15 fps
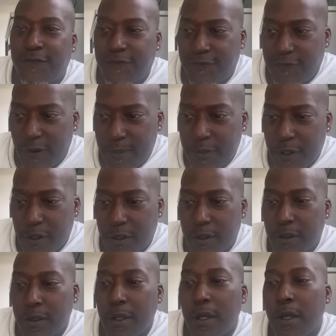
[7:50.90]
from
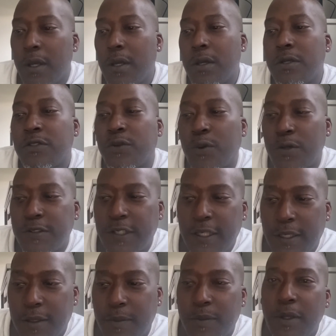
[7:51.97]
her towards
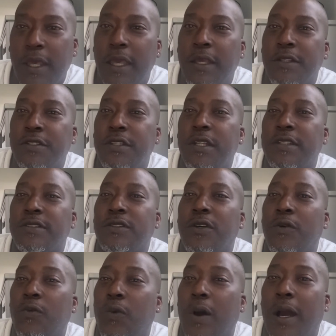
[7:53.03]
him, and she doesn't
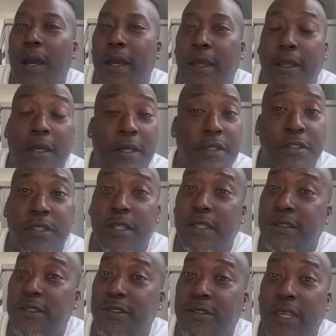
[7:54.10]
know why. She
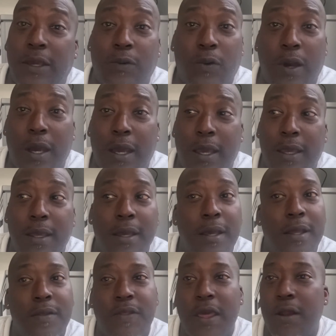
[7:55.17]
doesn't say why.
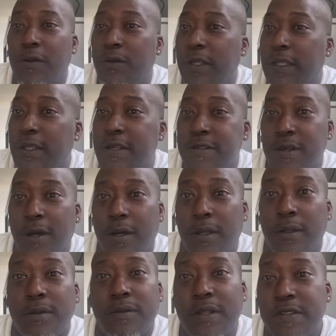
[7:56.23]
They don't lead this
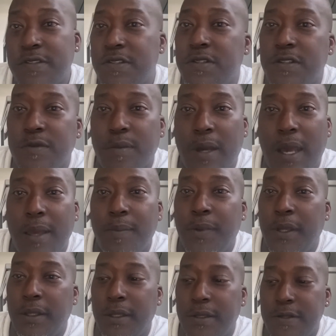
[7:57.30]
on. This is just my
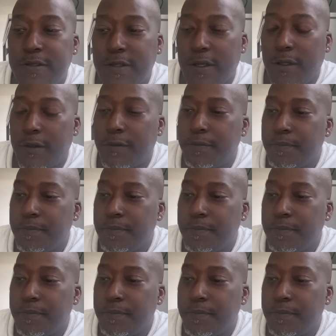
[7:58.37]
opinion. So